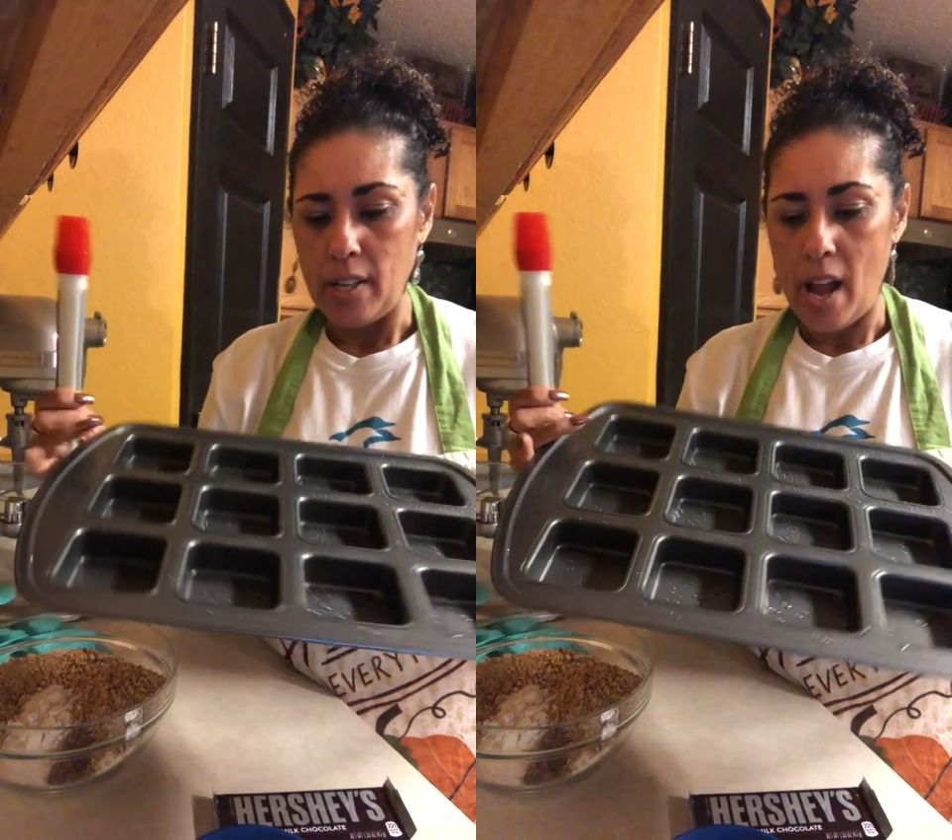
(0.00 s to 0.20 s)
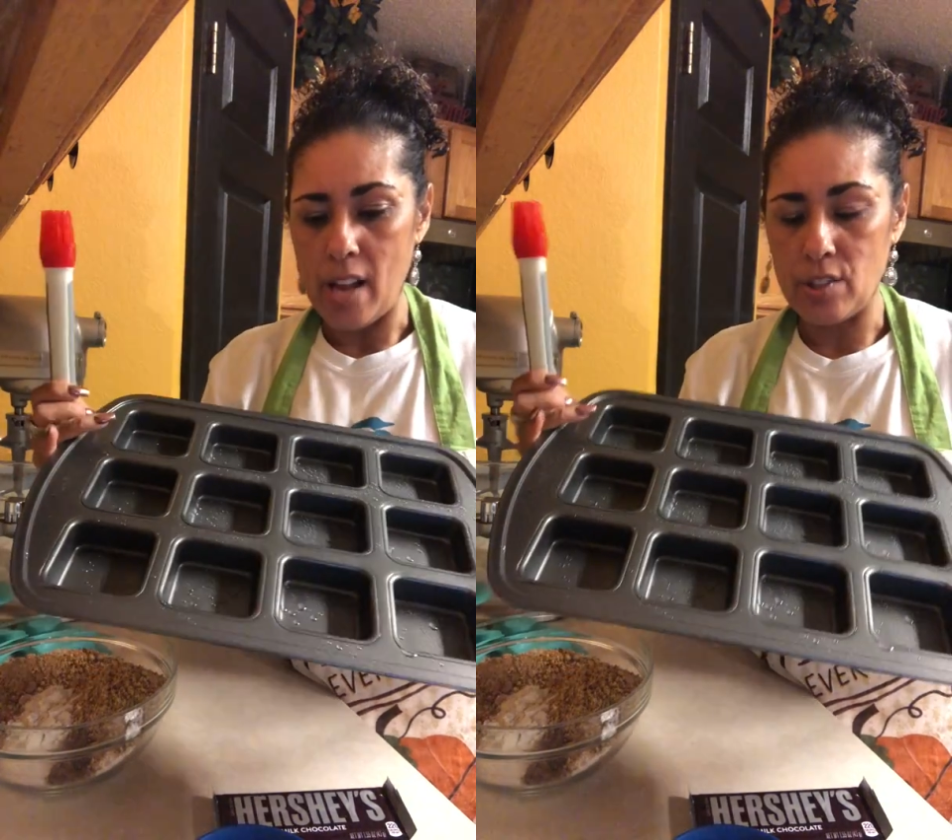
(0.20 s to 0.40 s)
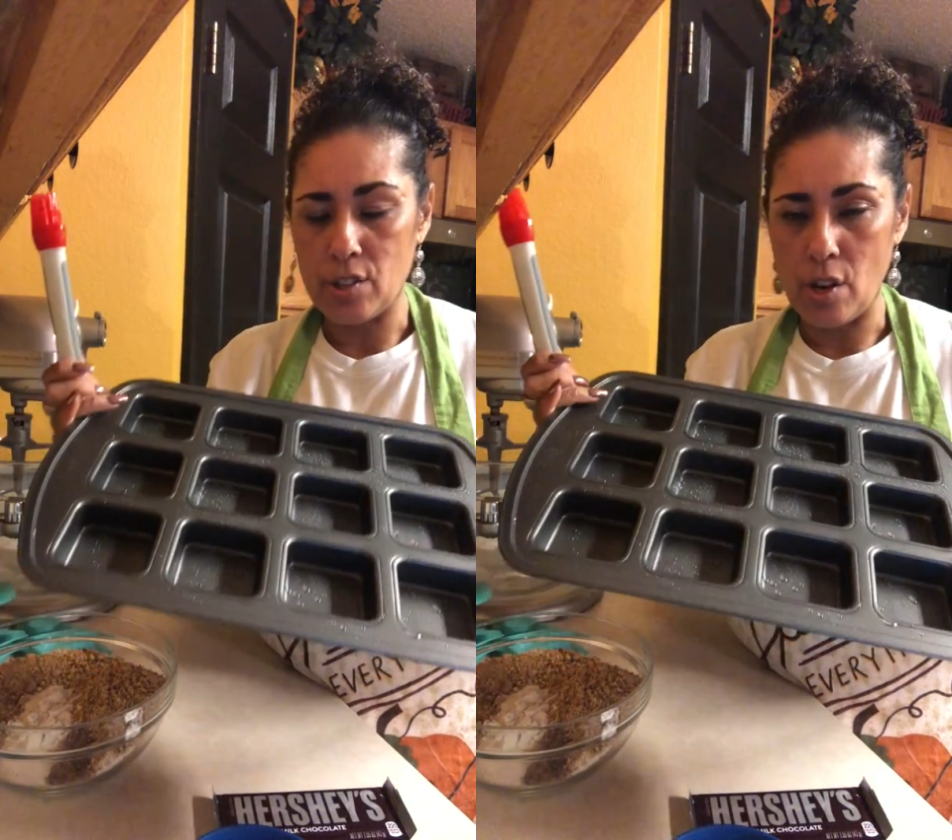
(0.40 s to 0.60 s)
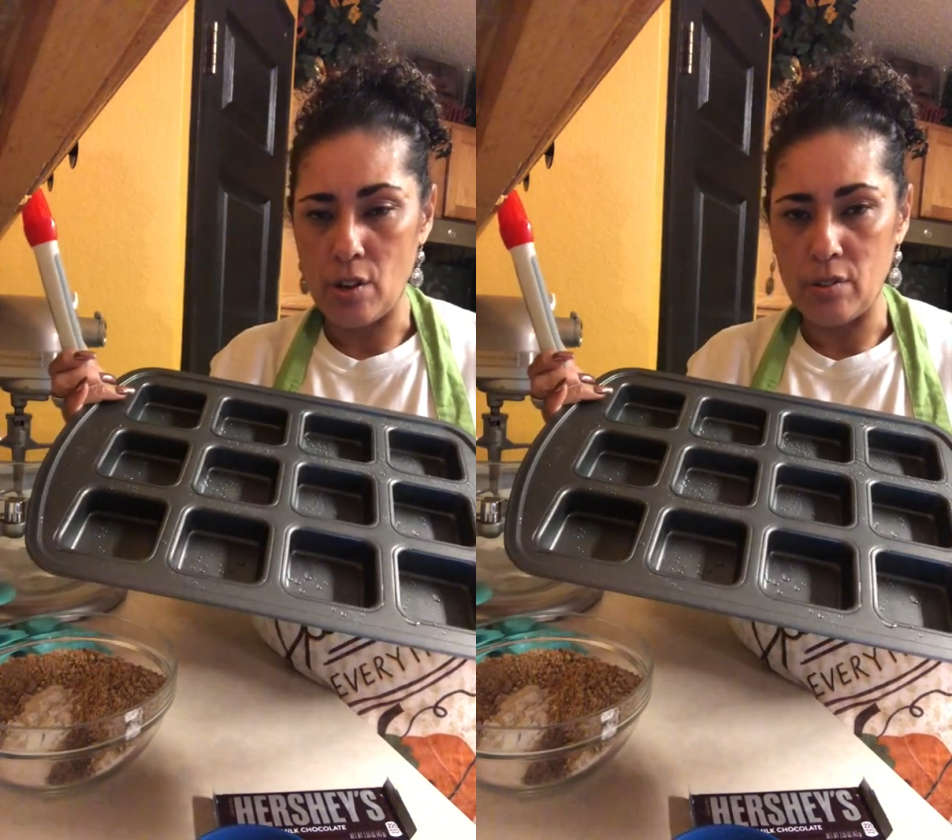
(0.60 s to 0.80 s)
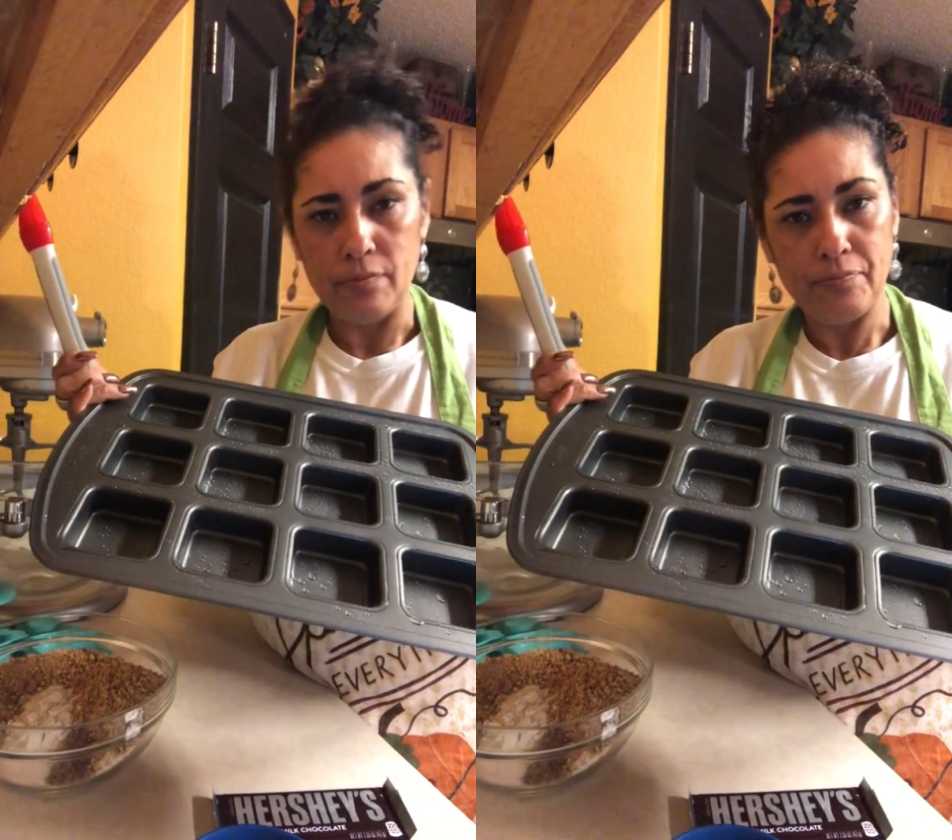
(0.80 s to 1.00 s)
and
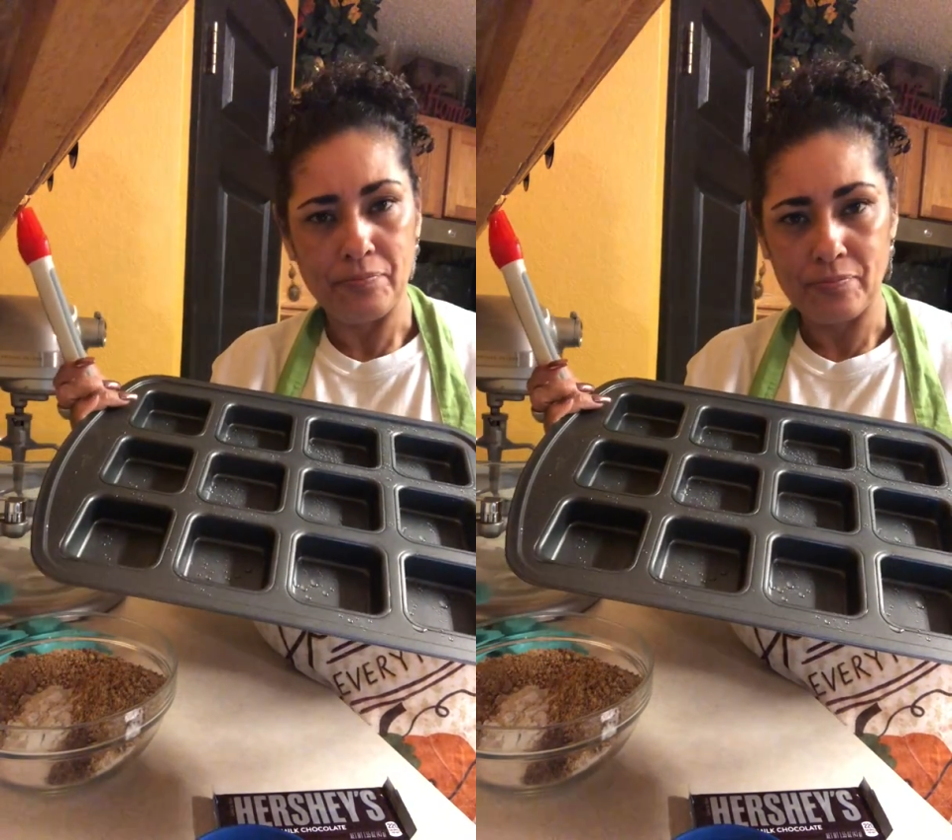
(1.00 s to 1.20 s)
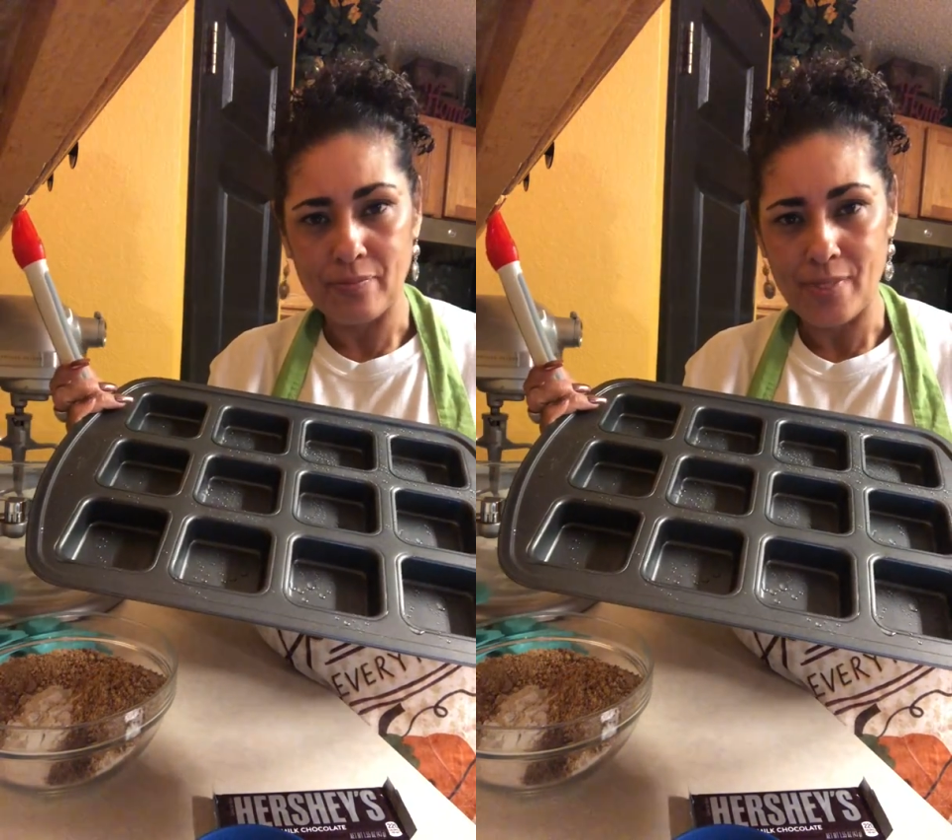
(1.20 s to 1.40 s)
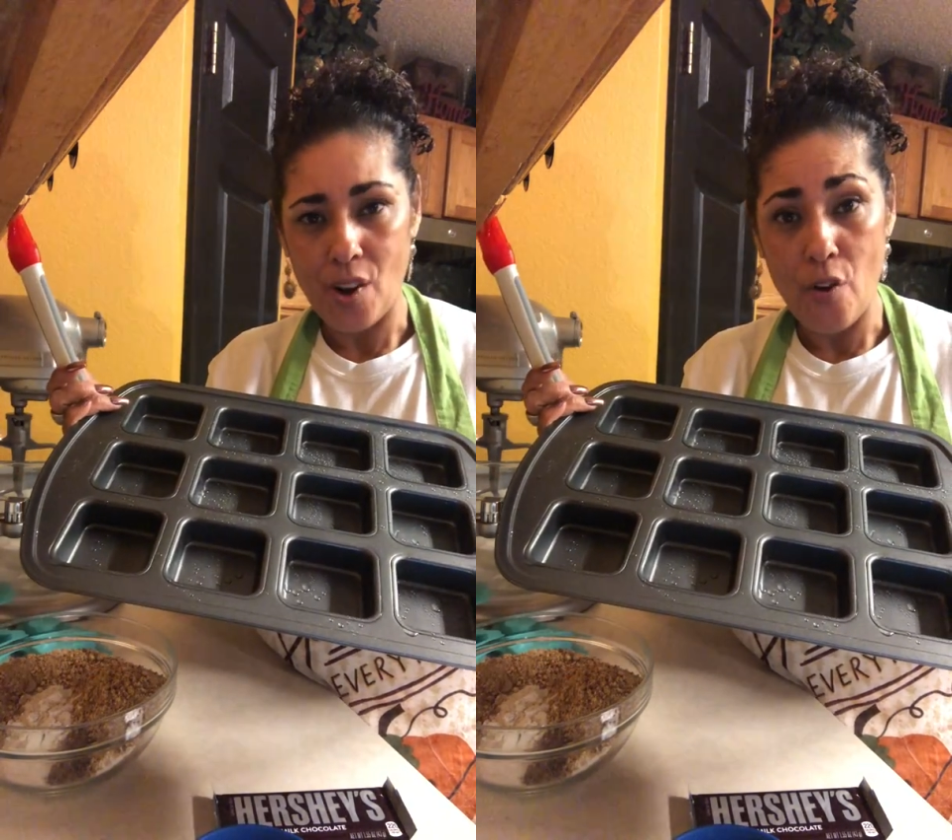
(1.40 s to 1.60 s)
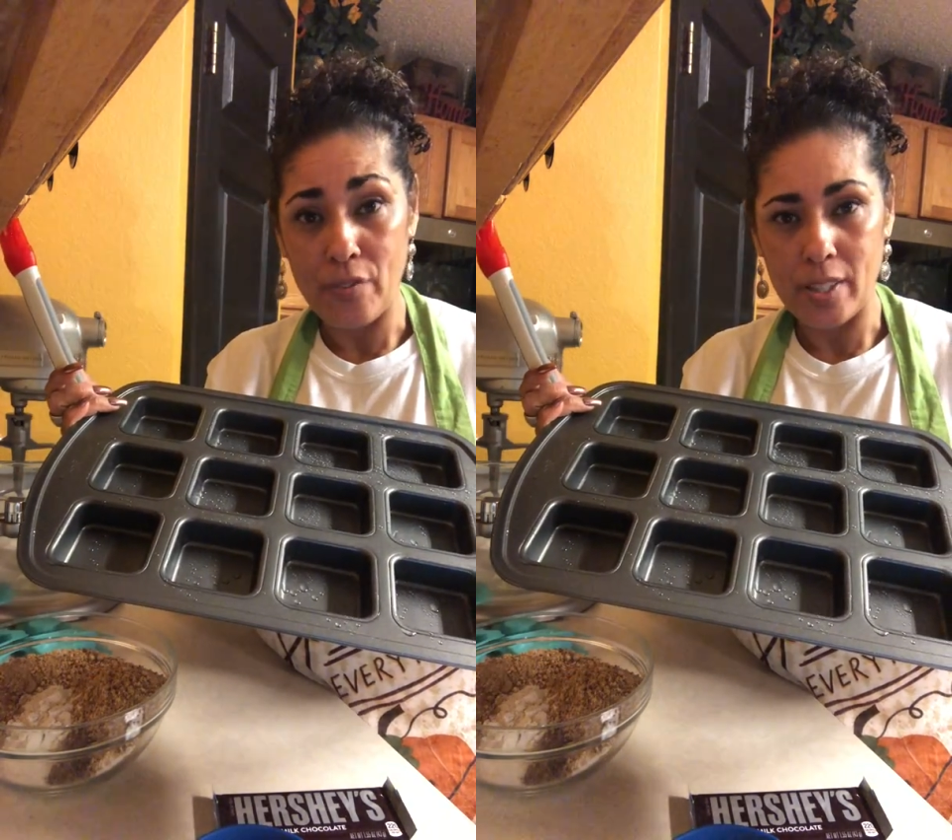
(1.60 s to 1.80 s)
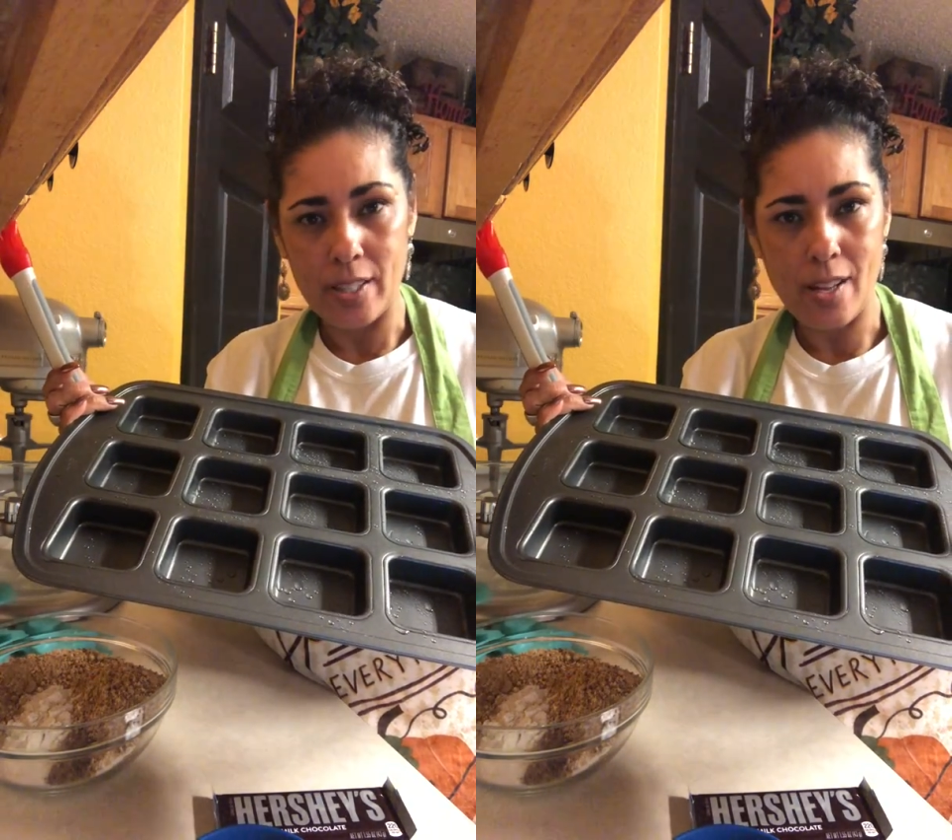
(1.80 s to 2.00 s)
so hopefully